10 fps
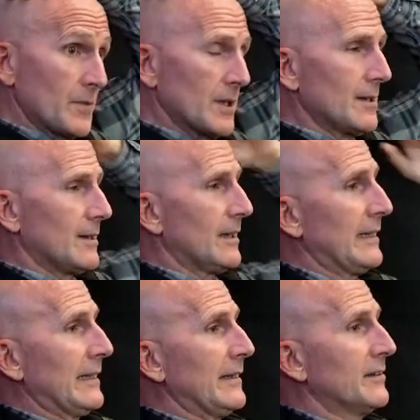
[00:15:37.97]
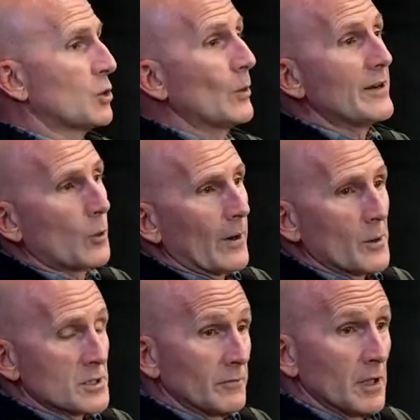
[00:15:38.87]
uh, 24 Hours
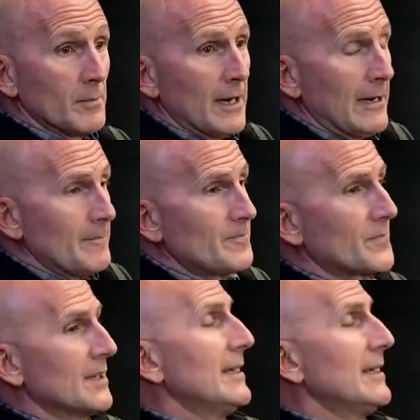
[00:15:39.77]
of Le Mans. Uh,